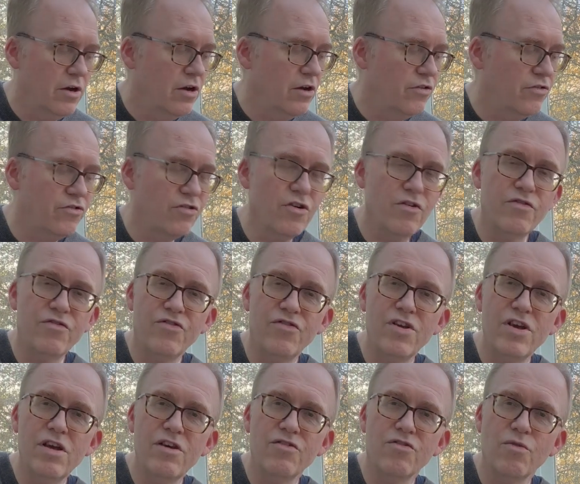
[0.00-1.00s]
So if
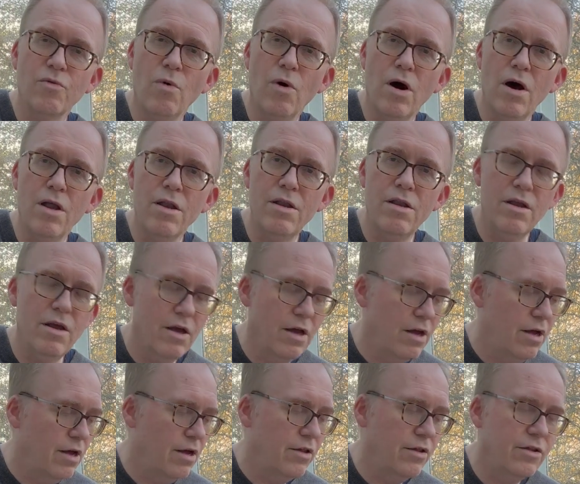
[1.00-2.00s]
C is the 1,
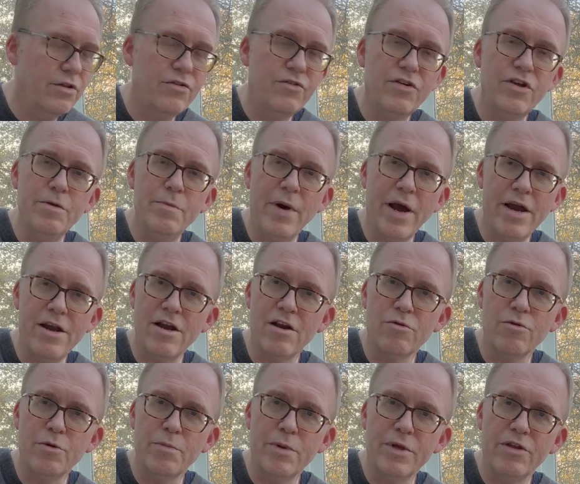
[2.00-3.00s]
the D minor
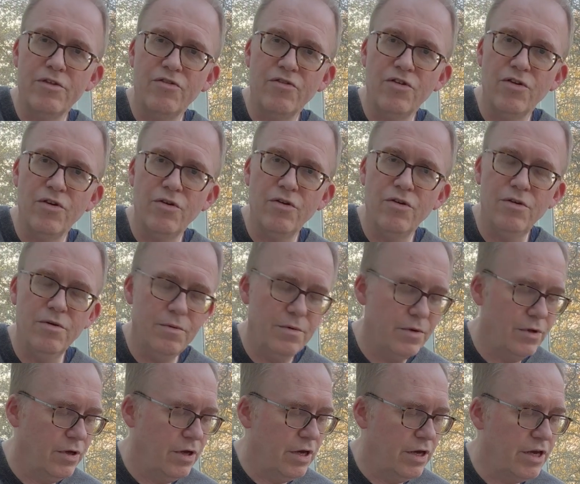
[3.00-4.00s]
would be
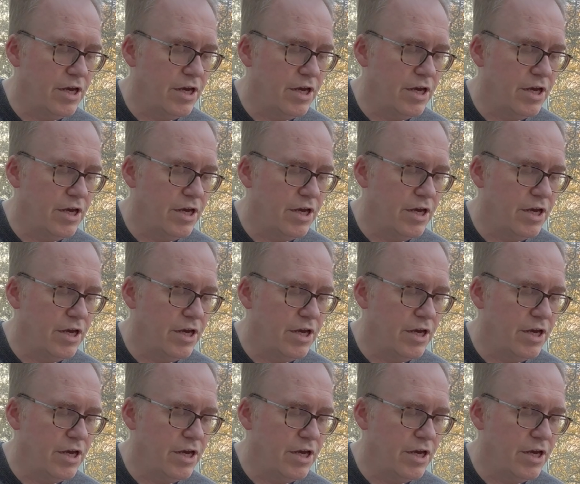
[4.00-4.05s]
2,